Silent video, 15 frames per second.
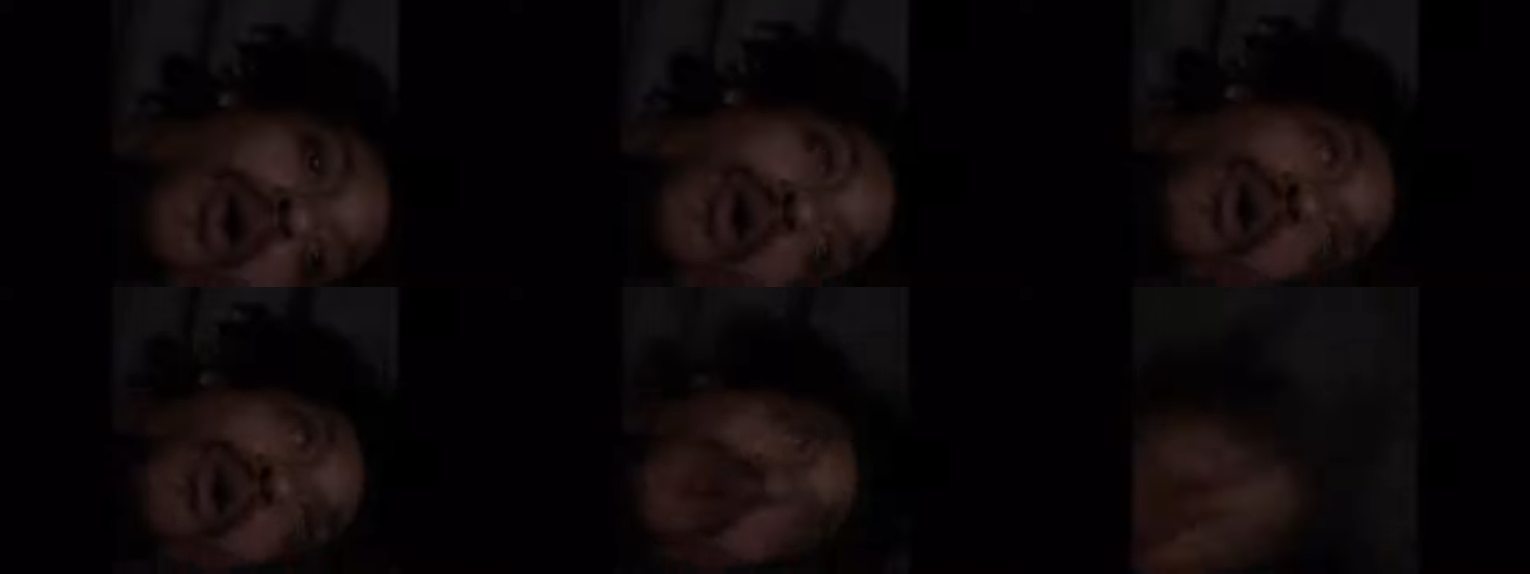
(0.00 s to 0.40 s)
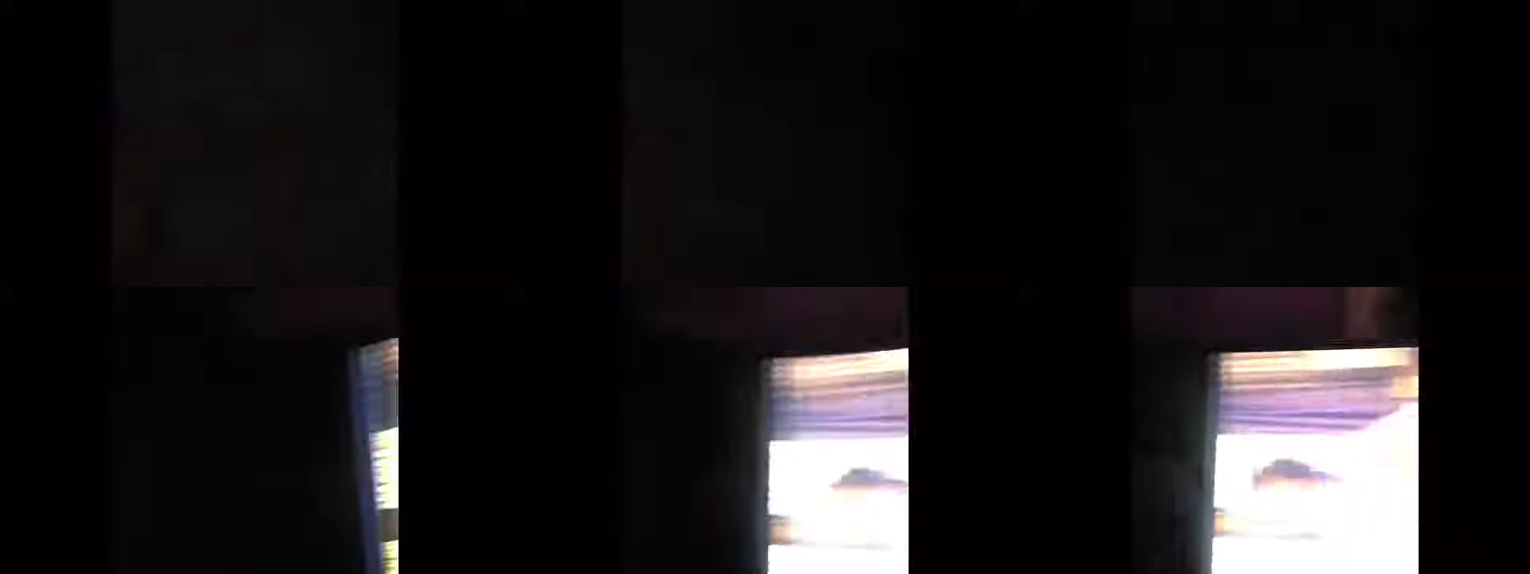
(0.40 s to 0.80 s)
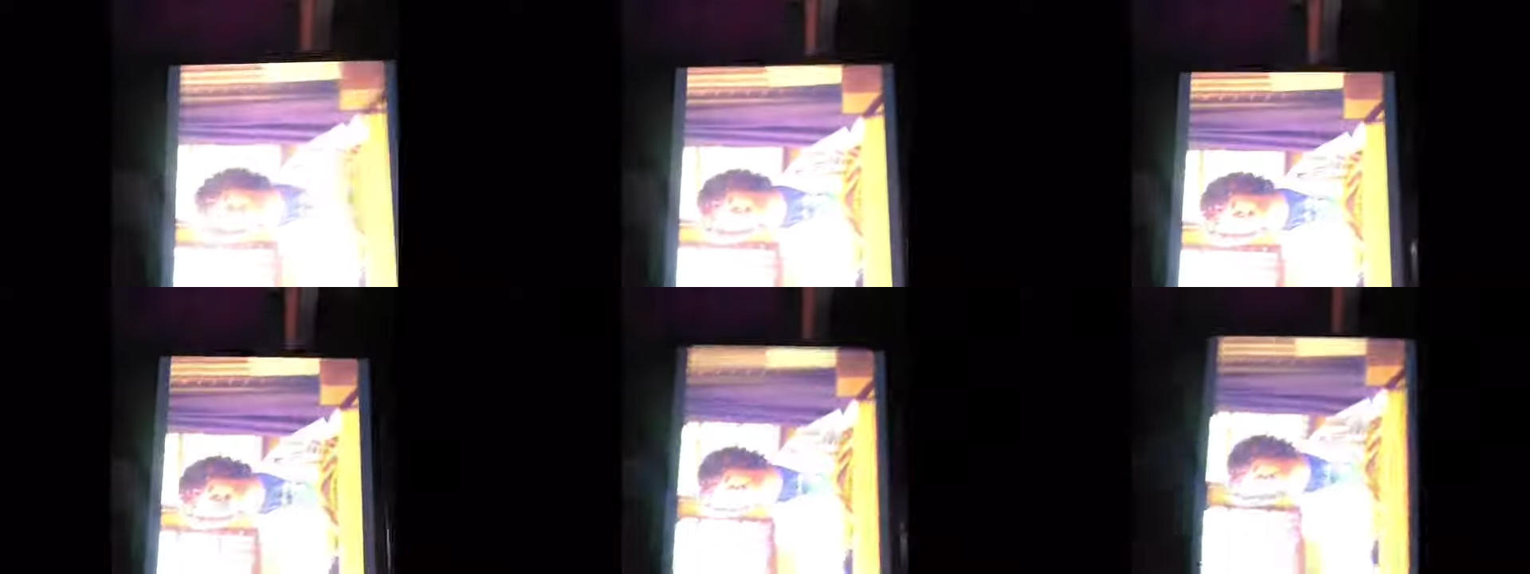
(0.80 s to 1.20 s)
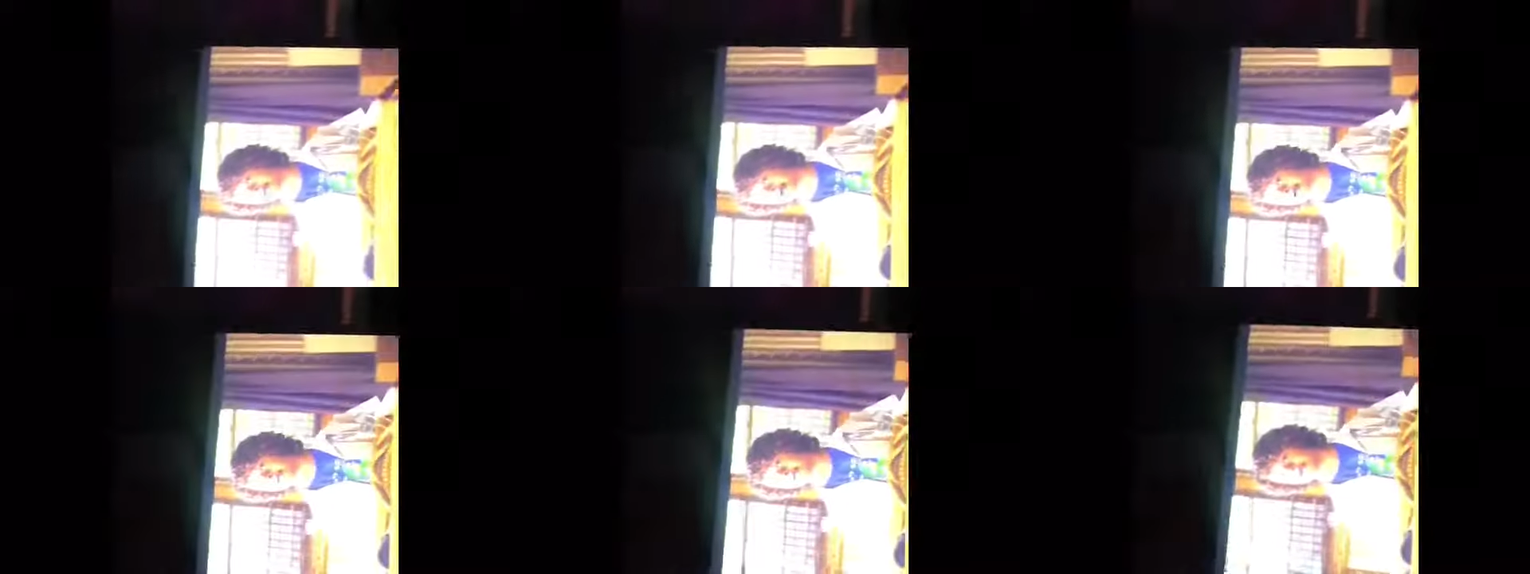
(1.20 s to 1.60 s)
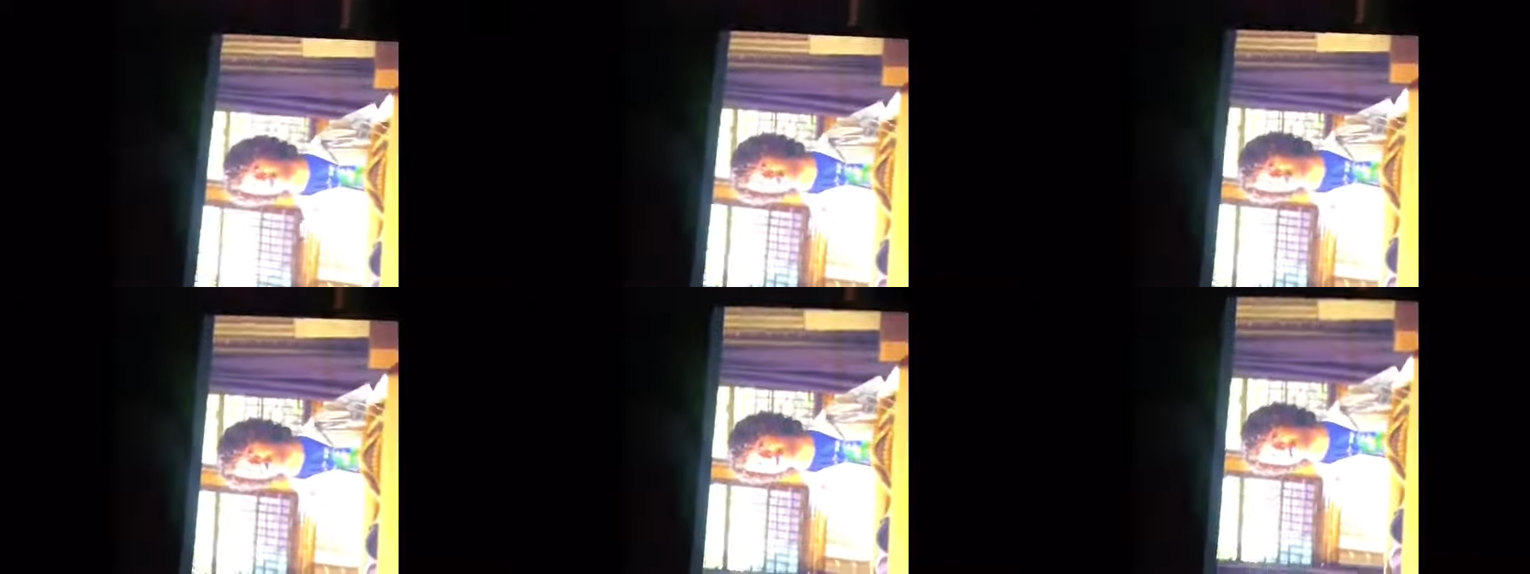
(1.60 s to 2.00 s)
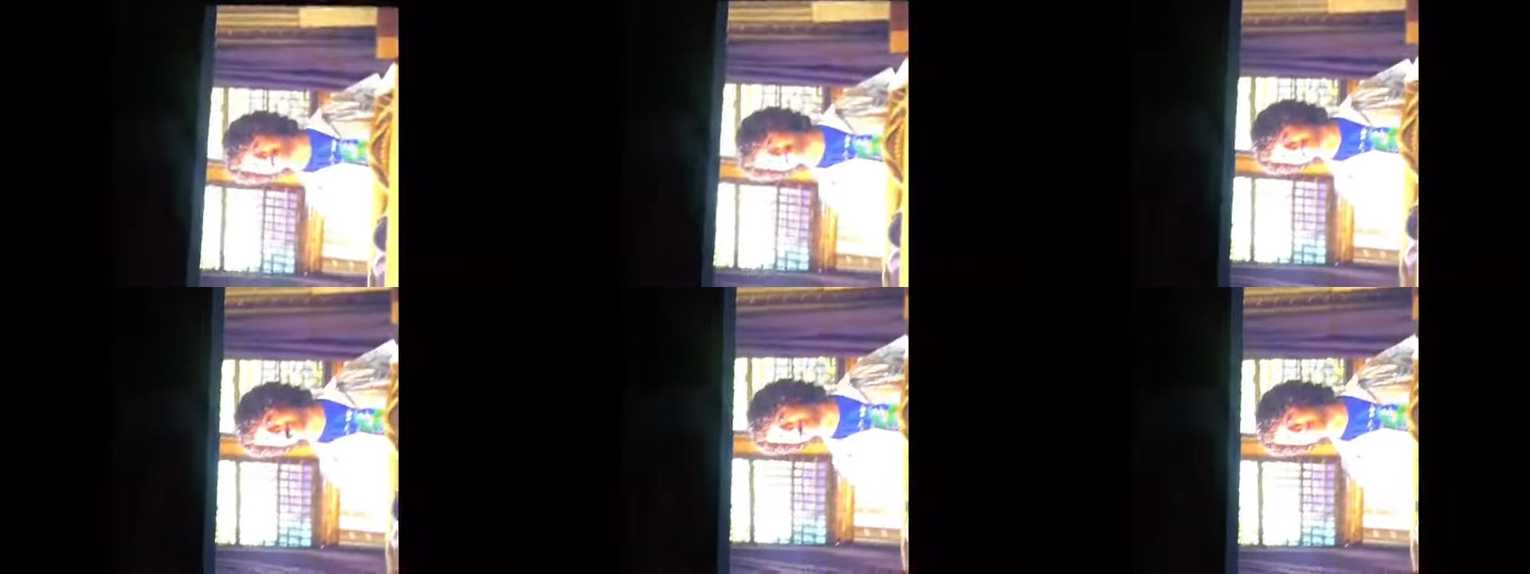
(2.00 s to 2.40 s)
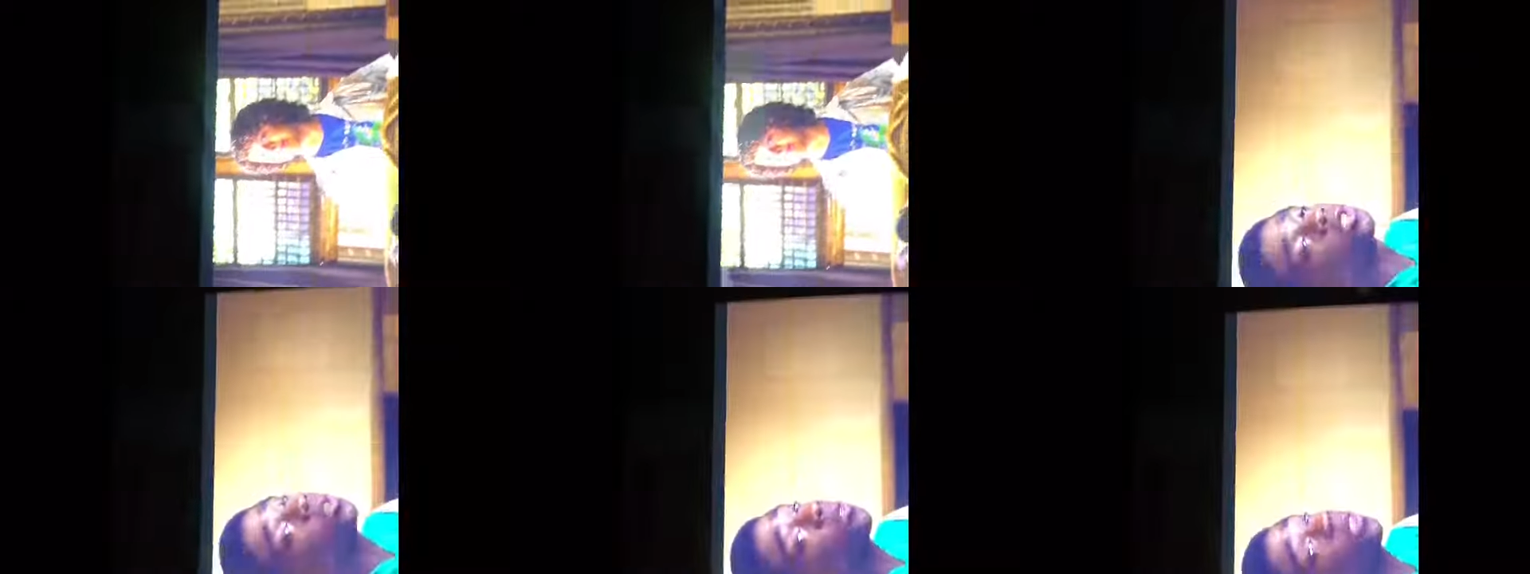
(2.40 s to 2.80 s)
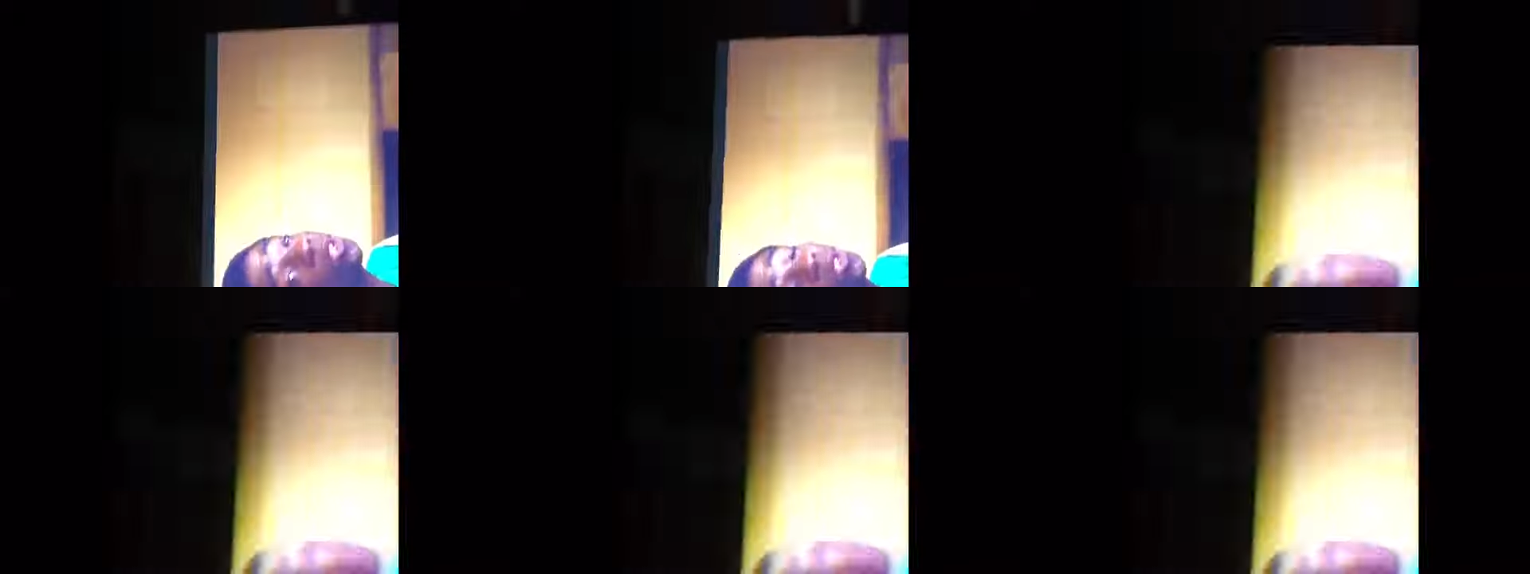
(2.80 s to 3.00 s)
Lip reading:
[unreadable: no face in view]